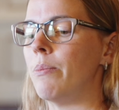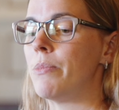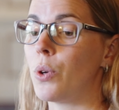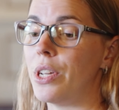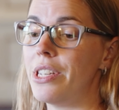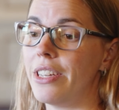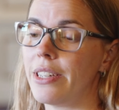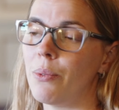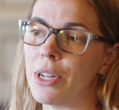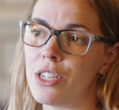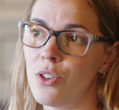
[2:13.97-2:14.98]
So I did.
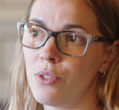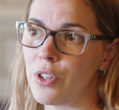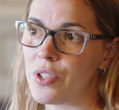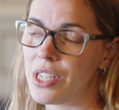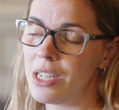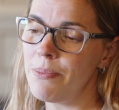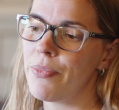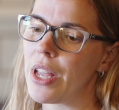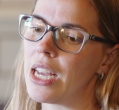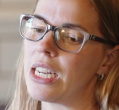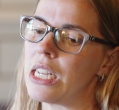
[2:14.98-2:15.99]
I went to university
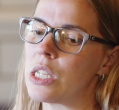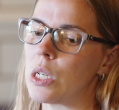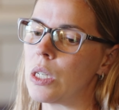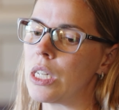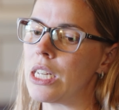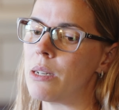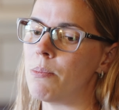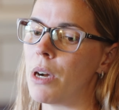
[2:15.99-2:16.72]
and I started